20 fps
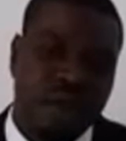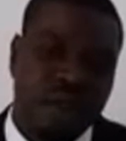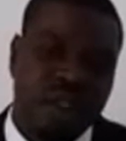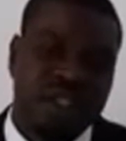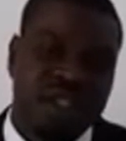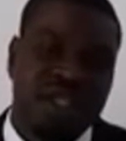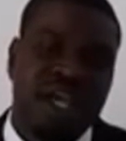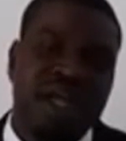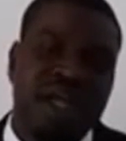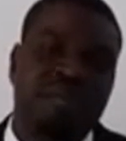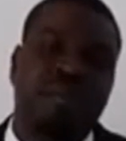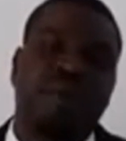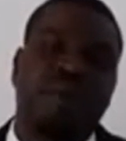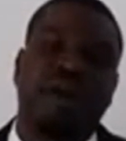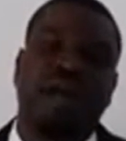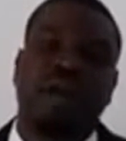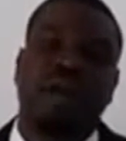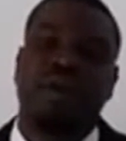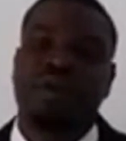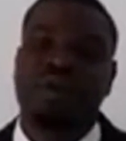The third
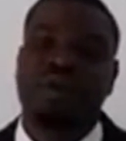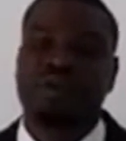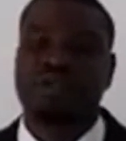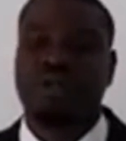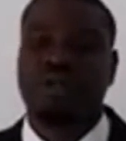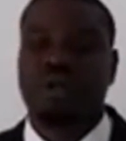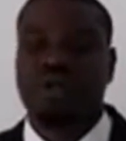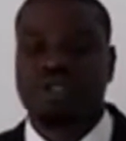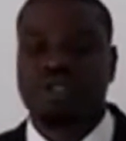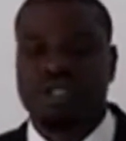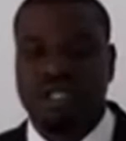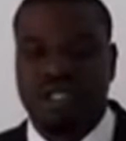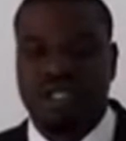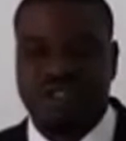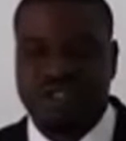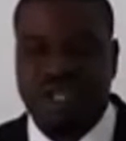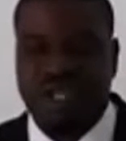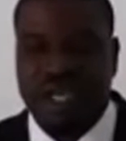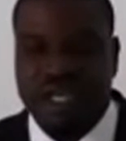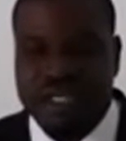point I want to touch
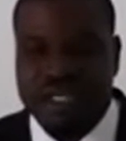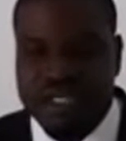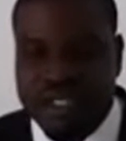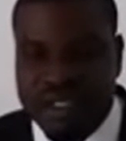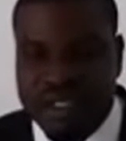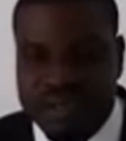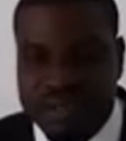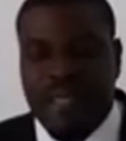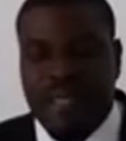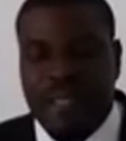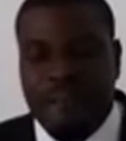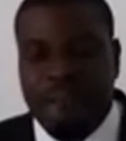is this: